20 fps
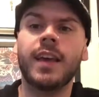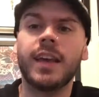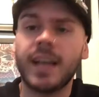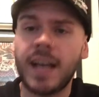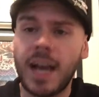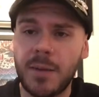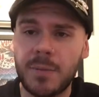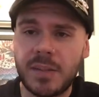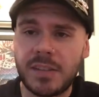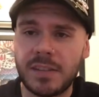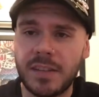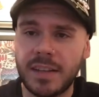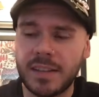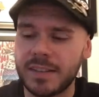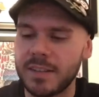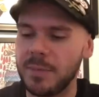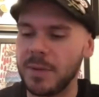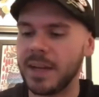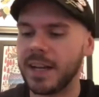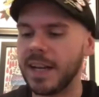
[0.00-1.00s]
common sense.
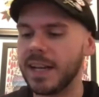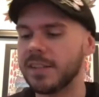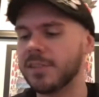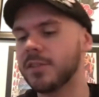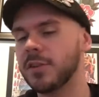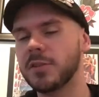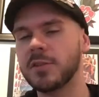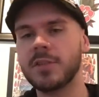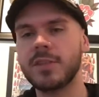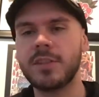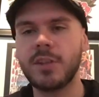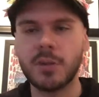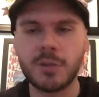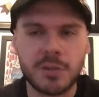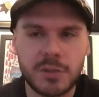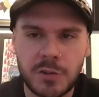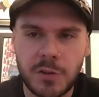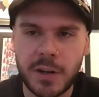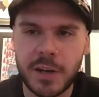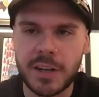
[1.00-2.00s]
Come on, guys, don't
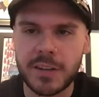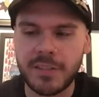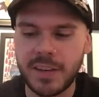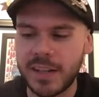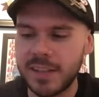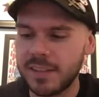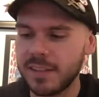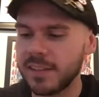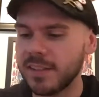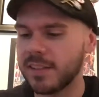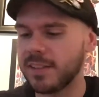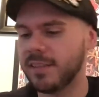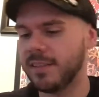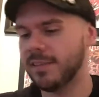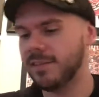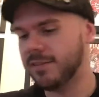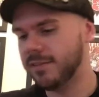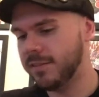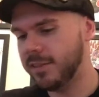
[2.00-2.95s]
destroy your devices.